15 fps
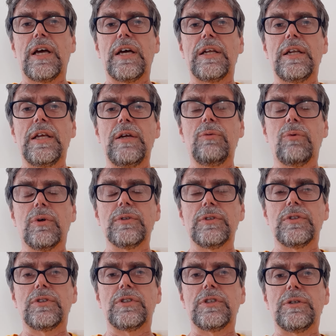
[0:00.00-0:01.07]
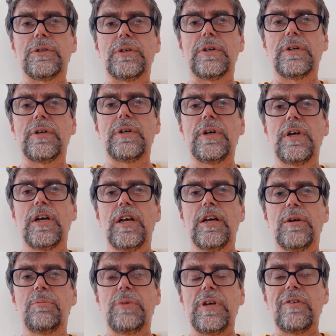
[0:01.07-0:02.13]
and he wants to
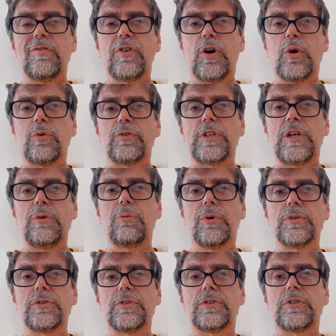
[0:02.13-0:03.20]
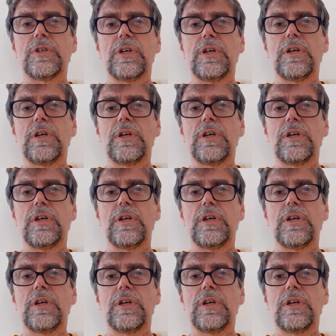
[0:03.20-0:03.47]
be involved. He wants